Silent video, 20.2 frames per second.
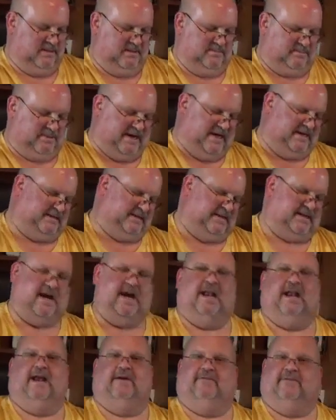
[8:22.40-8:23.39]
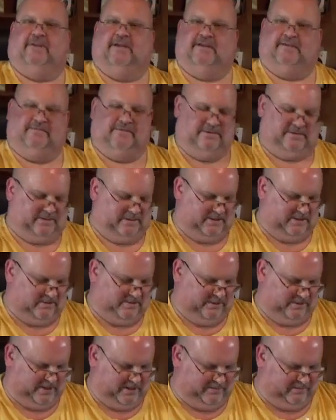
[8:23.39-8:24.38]
Plastic on everything, just so you know
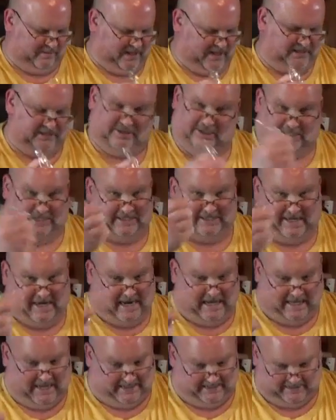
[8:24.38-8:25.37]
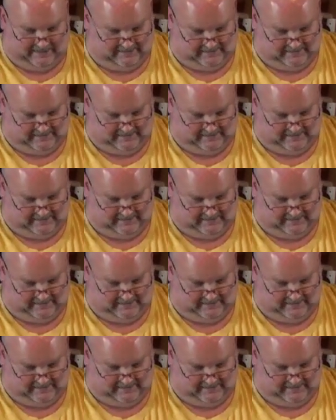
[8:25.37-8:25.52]
when you unbox. You can tell